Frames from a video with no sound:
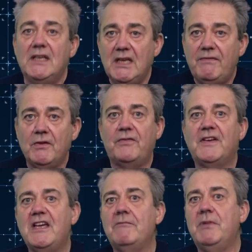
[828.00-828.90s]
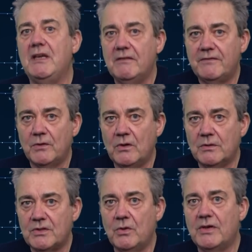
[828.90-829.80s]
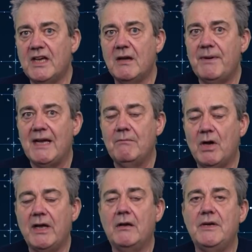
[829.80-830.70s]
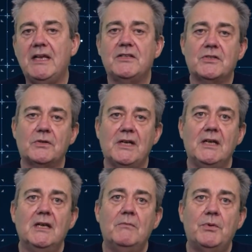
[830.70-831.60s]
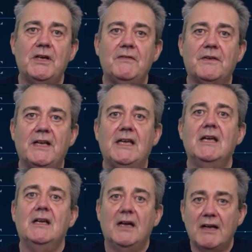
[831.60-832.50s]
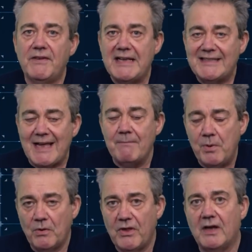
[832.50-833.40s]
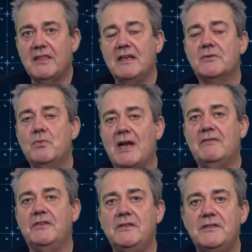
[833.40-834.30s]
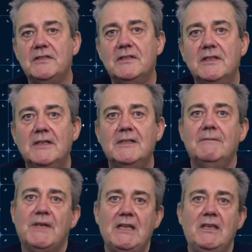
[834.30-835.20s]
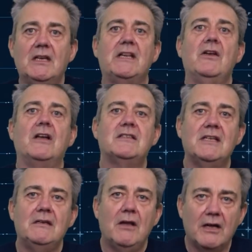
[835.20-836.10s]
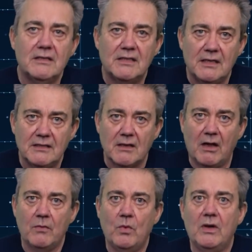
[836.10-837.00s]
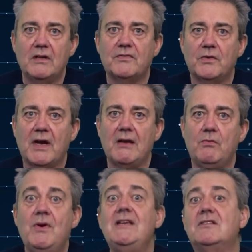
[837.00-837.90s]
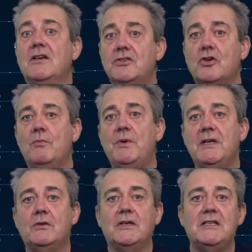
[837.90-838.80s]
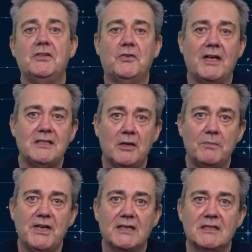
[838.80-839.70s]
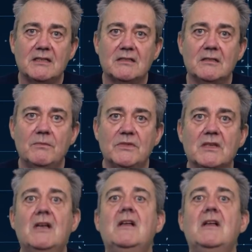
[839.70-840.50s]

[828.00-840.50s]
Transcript: If you'll forgive me for talking about my own history briefly, I have an example that I think is relevant. In the early 1990s, I worked for a research company called Integrated Object Systems.